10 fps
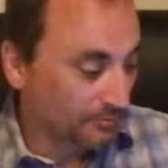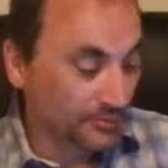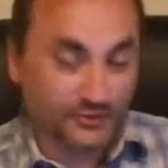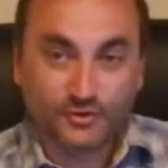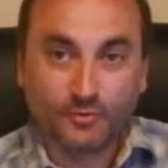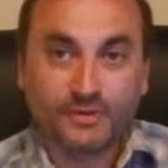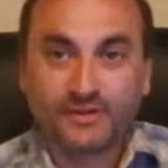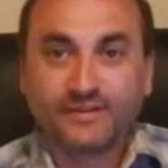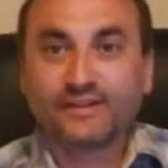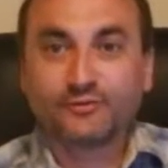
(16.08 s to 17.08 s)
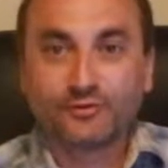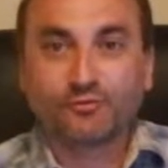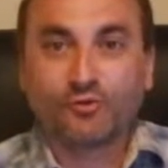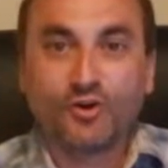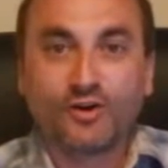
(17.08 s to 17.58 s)
But so many things went
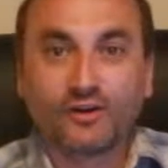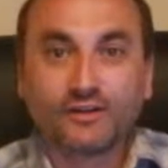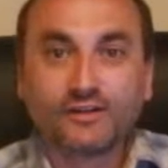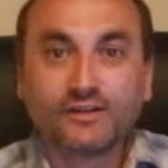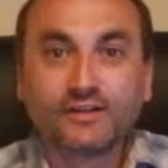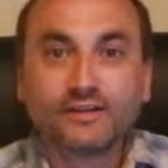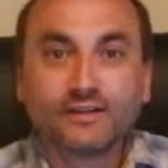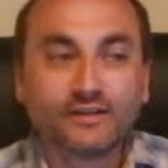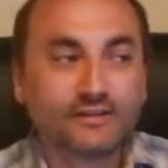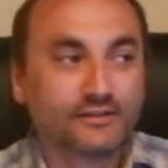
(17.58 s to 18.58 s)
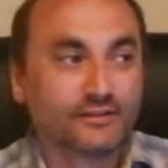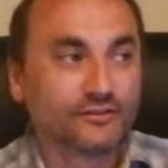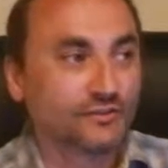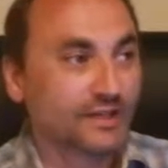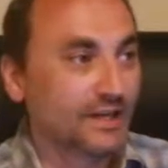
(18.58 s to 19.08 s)
wrong
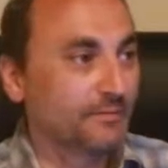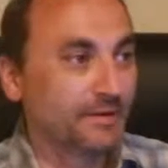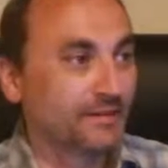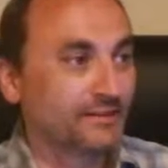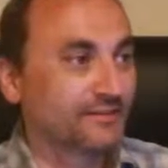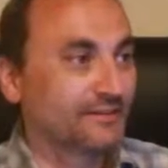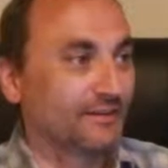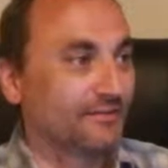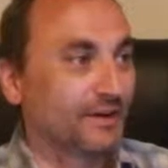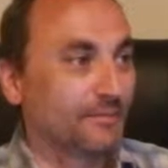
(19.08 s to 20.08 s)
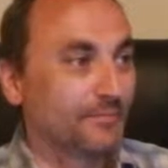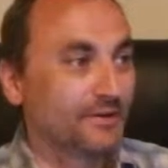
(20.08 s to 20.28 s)
that you can't make this stuff up.